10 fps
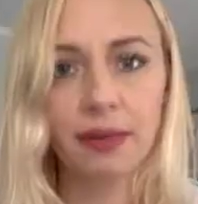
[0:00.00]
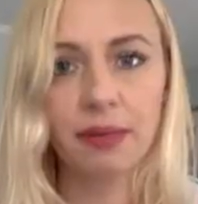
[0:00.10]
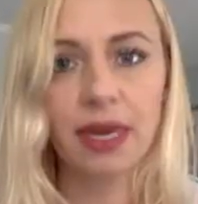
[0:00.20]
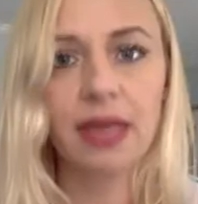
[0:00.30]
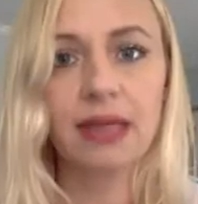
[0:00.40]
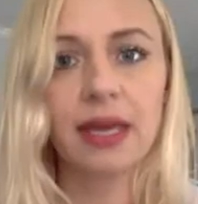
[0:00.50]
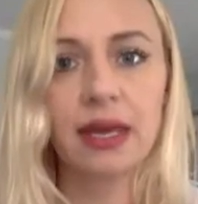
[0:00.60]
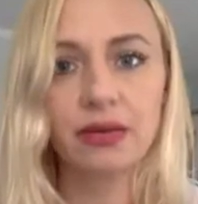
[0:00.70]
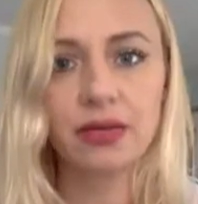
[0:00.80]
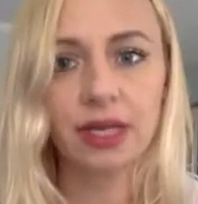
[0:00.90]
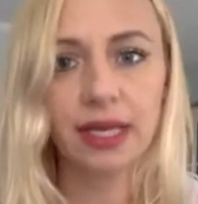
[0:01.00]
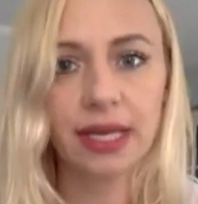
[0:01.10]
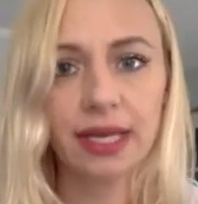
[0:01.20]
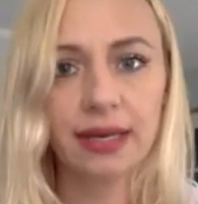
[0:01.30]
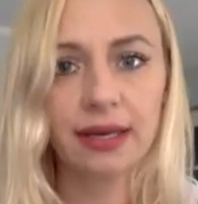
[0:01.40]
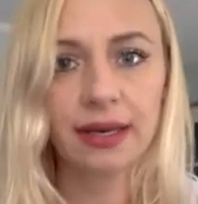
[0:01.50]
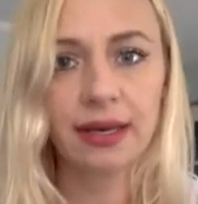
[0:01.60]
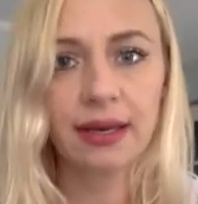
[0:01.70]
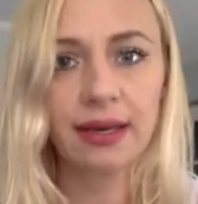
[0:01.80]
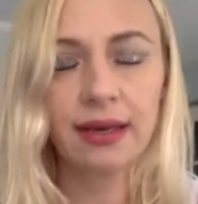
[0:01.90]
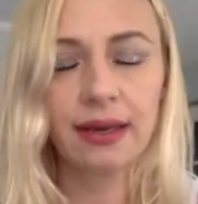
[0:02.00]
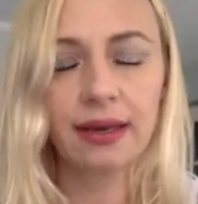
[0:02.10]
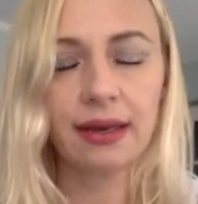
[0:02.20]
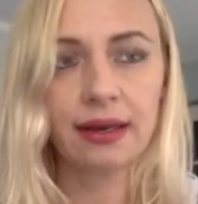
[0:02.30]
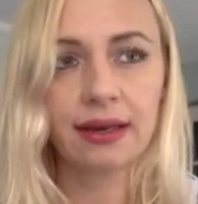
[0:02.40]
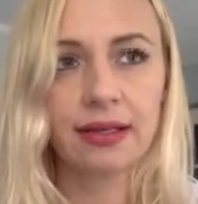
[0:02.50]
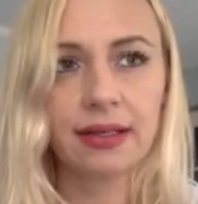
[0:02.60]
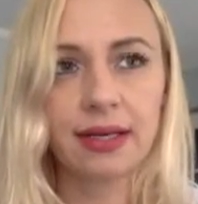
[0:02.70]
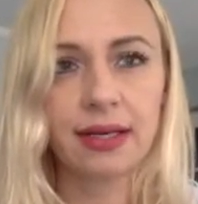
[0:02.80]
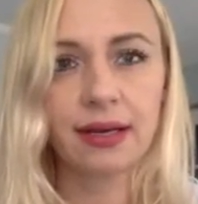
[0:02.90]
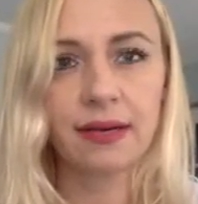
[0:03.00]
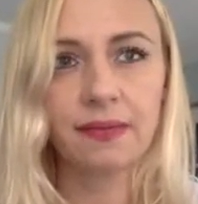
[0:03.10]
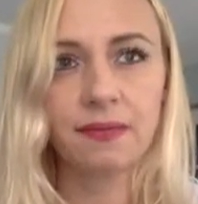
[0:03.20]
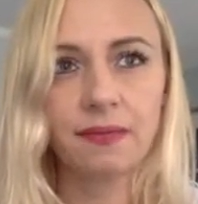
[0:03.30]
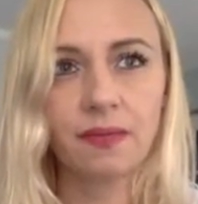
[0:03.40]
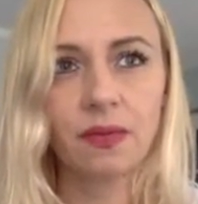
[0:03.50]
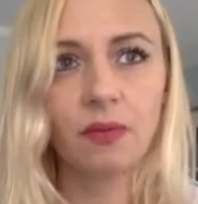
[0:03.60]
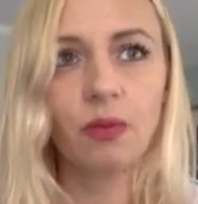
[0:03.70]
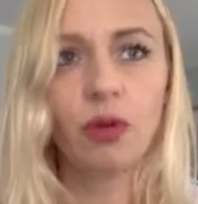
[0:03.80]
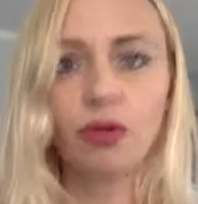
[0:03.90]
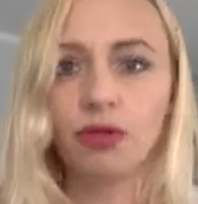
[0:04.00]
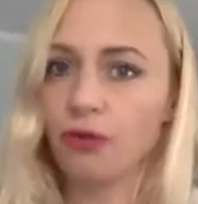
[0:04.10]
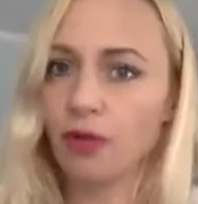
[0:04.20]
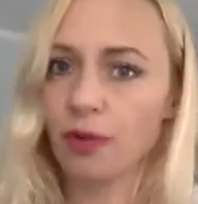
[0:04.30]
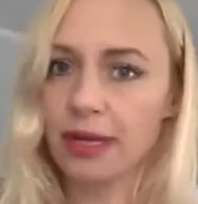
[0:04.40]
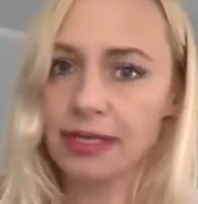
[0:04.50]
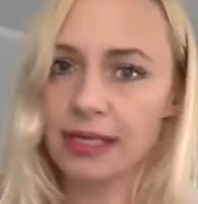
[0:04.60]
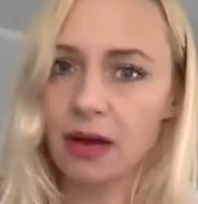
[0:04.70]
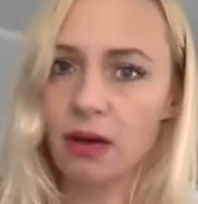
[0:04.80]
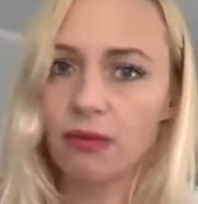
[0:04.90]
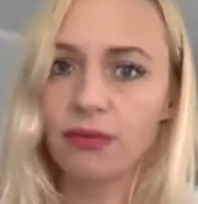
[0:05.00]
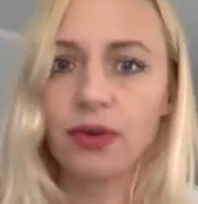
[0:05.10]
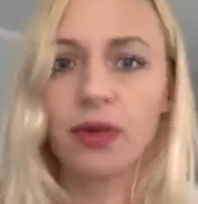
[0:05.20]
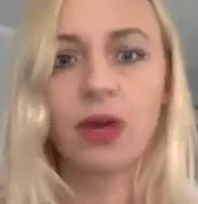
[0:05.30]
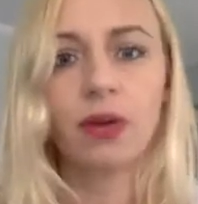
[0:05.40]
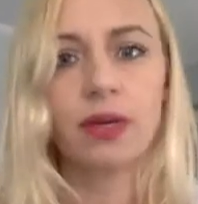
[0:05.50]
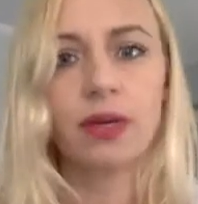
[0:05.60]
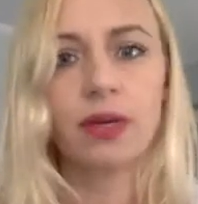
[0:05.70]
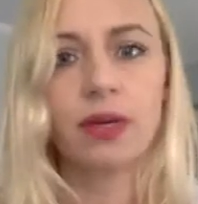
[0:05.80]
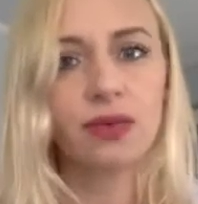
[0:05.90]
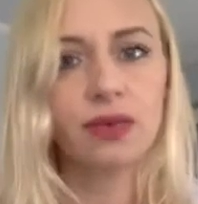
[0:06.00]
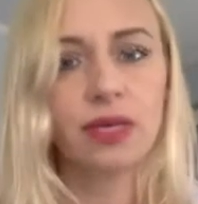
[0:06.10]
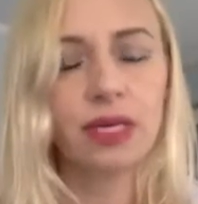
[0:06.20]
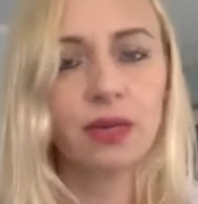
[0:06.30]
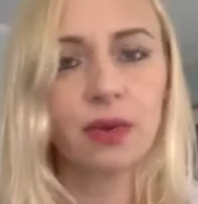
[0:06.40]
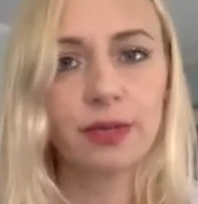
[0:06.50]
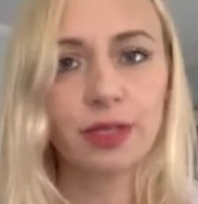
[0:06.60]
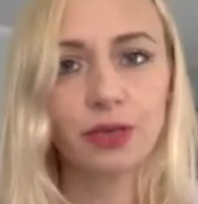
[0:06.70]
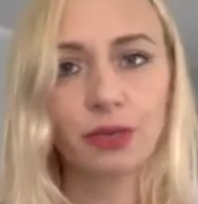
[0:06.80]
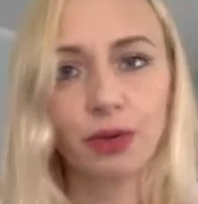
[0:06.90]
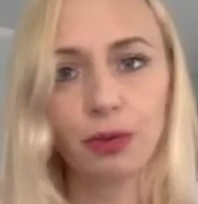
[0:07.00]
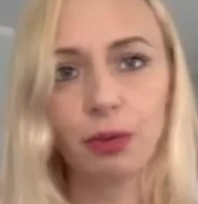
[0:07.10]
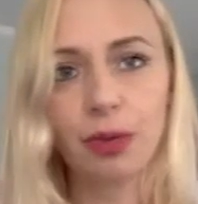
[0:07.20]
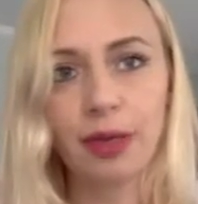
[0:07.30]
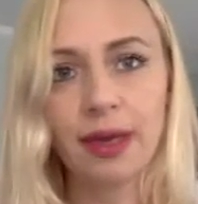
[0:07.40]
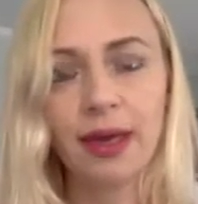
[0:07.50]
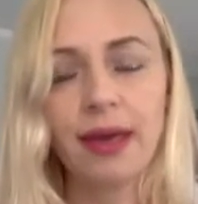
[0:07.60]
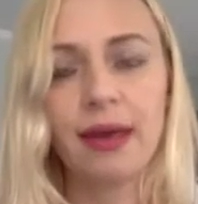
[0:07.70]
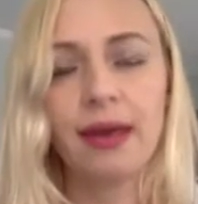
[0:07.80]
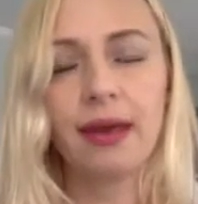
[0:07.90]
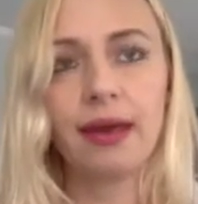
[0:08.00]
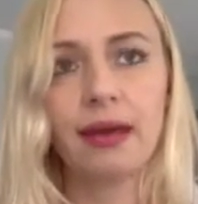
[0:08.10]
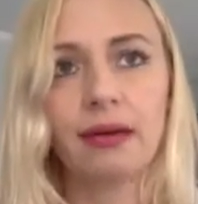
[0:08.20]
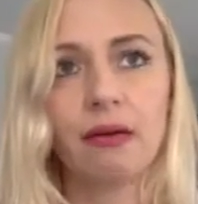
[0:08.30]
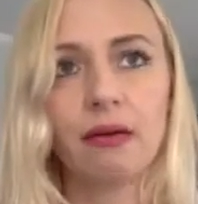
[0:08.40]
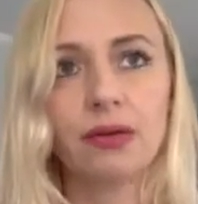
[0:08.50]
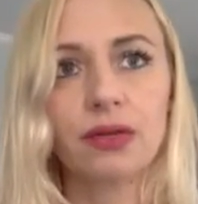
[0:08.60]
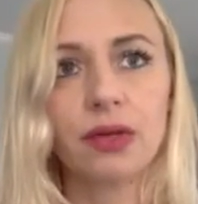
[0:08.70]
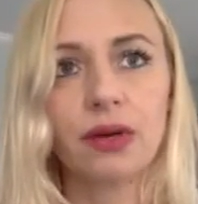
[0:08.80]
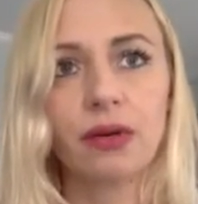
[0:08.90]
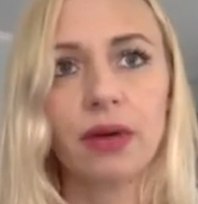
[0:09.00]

began counseling, and both for myself, going to the women's group, and also